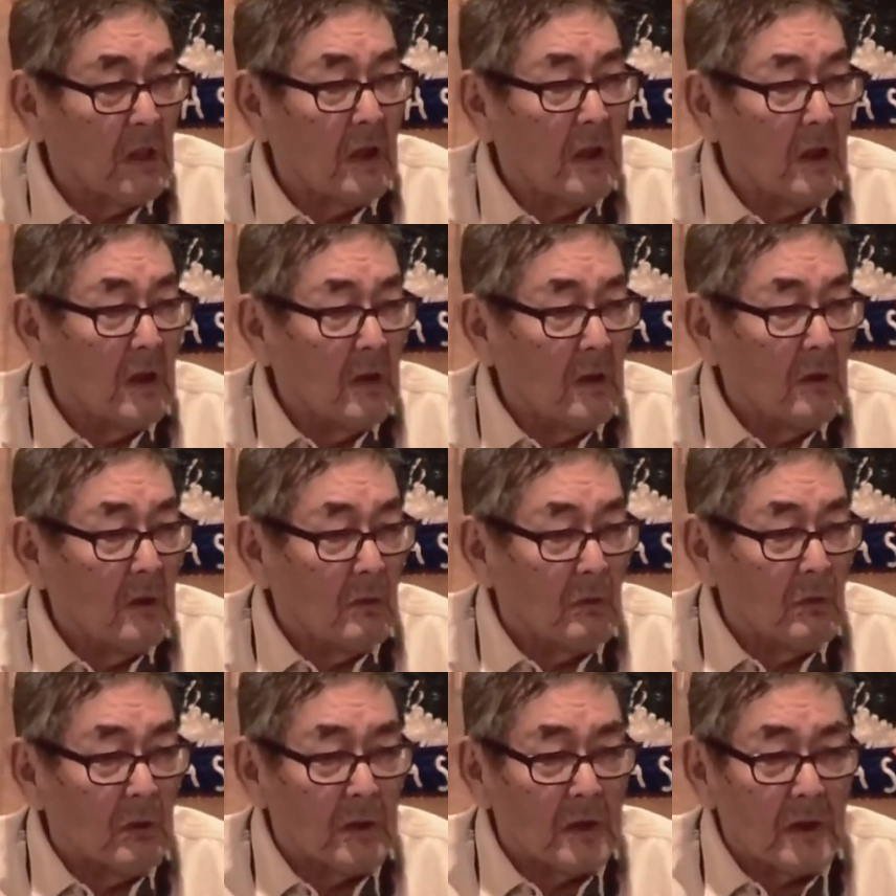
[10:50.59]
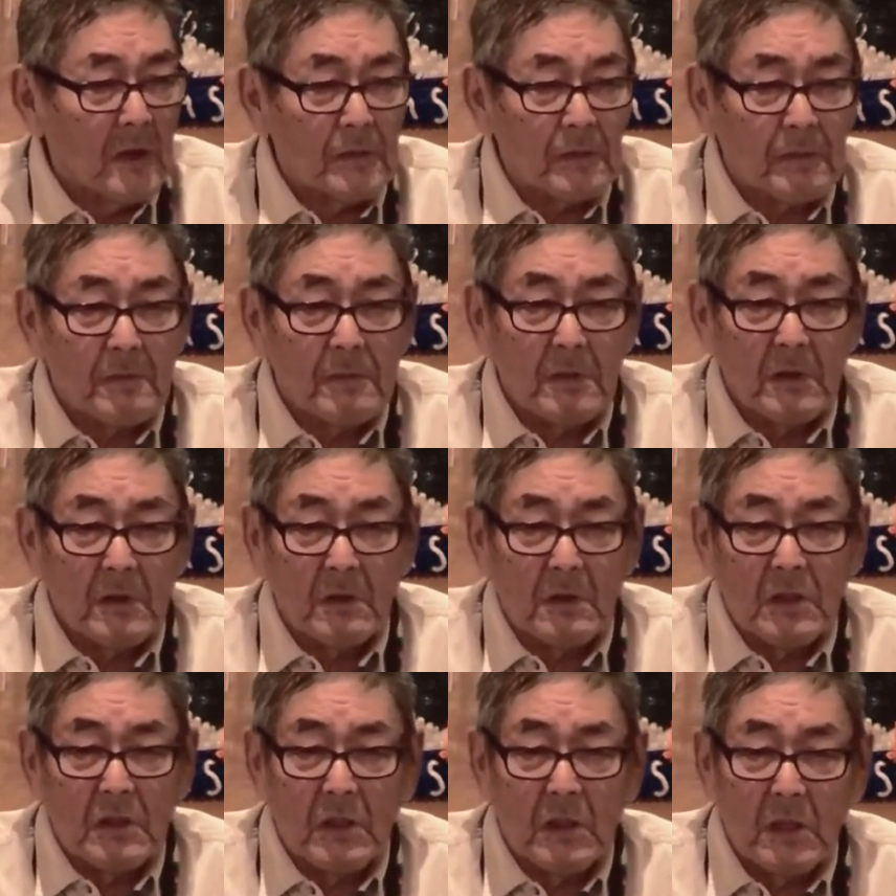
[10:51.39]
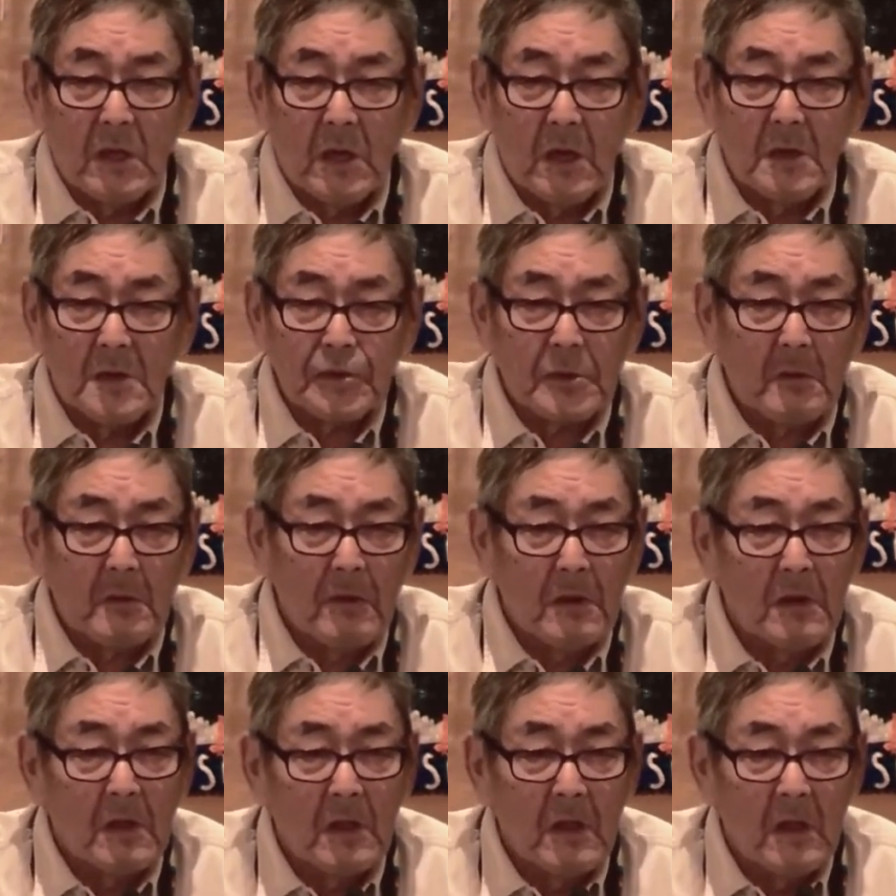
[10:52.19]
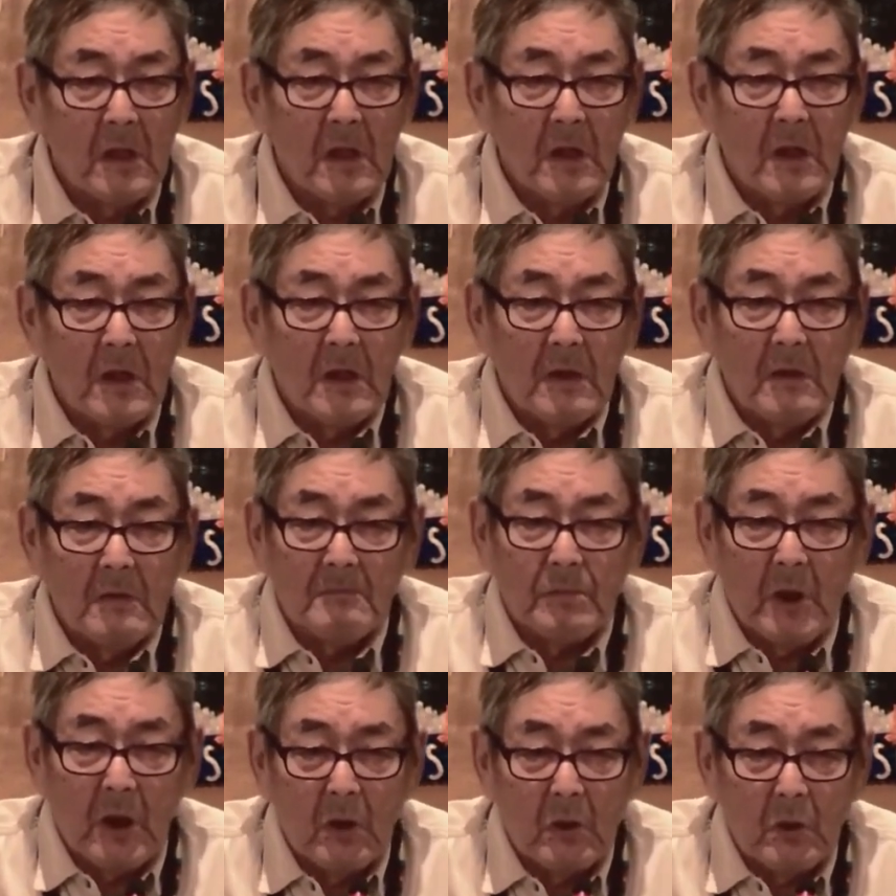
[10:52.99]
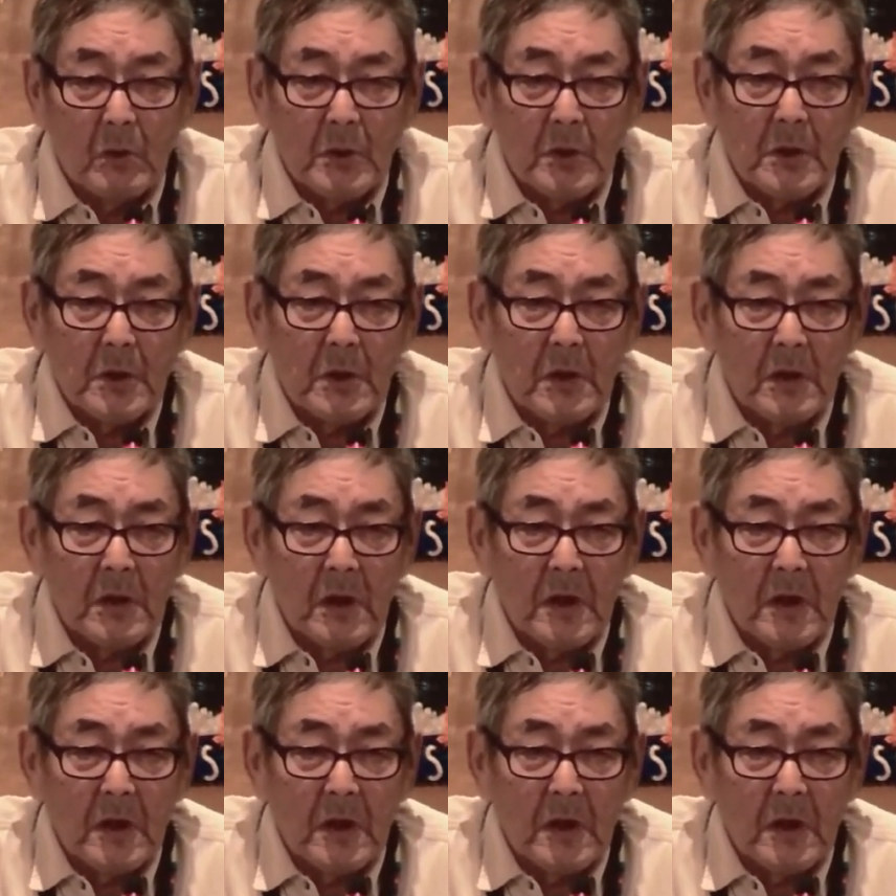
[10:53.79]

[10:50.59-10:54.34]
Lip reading: We got lots of power as